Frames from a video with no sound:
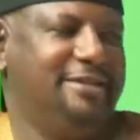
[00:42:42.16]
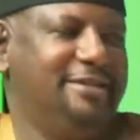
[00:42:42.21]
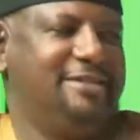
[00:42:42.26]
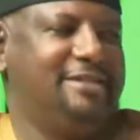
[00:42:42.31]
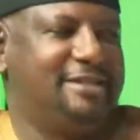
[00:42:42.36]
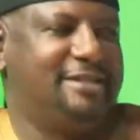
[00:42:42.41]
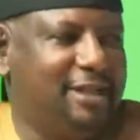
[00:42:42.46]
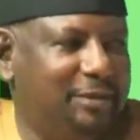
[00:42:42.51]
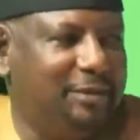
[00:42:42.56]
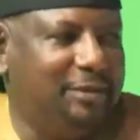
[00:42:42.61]
The
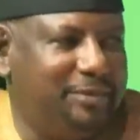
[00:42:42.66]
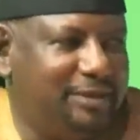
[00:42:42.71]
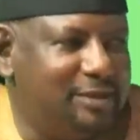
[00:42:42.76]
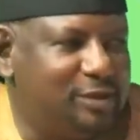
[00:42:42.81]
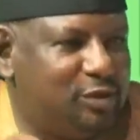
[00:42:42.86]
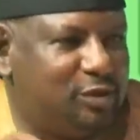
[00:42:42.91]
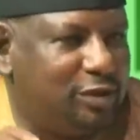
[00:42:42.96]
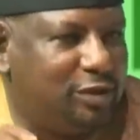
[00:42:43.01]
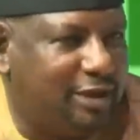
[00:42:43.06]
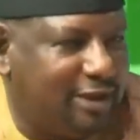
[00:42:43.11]
first
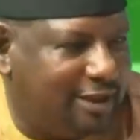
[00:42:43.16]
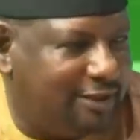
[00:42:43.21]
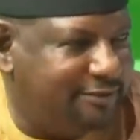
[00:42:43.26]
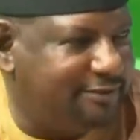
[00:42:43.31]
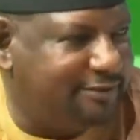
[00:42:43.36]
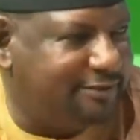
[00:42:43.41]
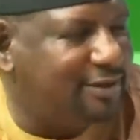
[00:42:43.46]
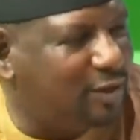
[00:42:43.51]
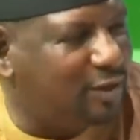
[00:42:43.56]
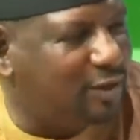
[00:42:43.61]
step is to
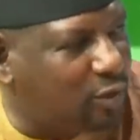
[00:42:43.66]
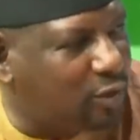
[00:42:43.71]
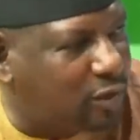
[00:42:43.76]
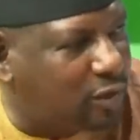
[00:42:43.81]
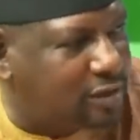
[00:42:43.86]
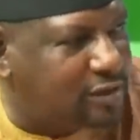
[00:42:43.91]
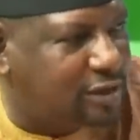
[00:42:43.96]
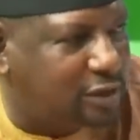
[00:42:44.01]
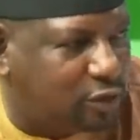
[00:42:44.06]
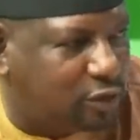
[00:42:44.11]
have
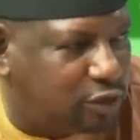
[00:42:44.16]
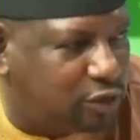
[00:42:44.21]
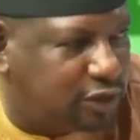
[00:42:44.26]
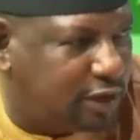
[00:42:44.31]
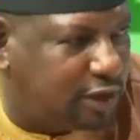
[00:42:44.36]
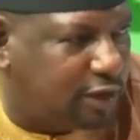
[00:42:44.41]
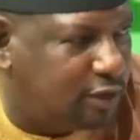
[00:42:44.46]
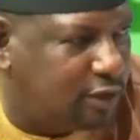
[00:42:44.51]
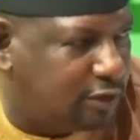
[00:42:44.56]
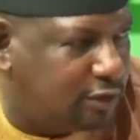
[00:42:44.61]

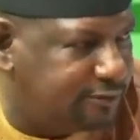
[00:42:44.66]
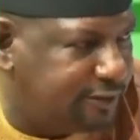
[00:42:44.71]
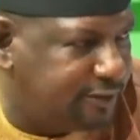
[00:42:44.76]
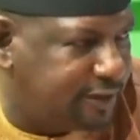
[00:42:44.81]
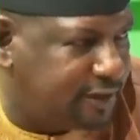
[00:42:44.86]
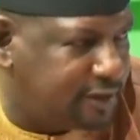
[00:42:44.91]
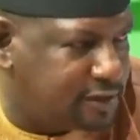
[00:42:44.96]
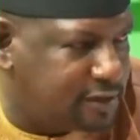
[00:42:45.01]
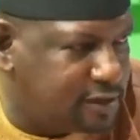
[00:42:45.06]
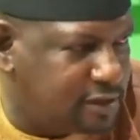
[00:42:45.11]
constitutional
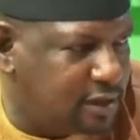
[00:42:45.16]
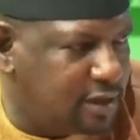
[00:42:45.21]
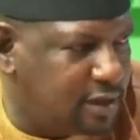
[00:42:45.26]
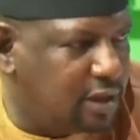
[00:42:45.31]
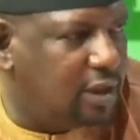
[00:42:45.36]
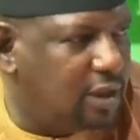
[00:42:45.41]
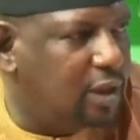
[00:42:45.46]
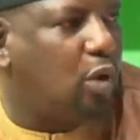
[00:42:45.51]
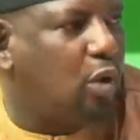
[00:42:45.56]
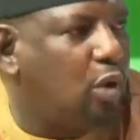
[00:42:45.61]
conference,
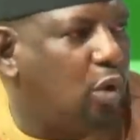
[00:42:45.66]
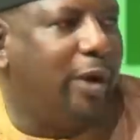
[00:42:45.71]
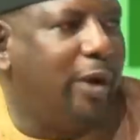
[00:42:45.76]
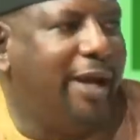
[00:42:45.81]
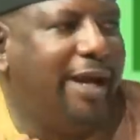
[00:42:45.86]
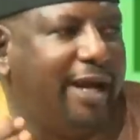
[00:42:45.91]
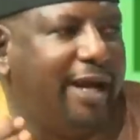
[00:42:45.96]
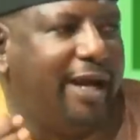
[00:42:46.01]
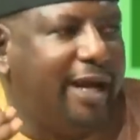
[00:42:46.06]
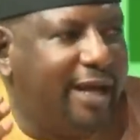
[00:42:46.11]

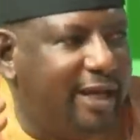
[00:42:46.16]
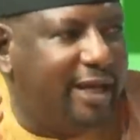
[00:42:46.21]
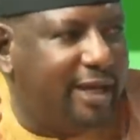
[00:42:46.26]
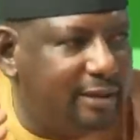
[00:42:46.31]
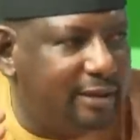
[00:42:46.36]
where...